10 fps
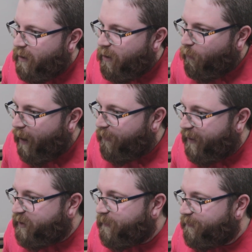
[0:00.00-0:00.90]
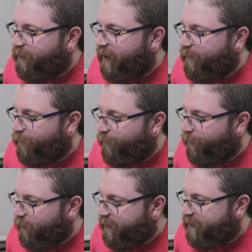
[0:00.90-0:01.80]
Wow, that's been playing for
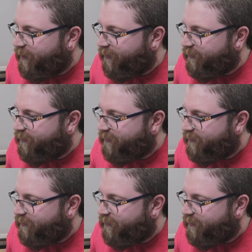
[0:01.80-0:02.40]
40 seconds.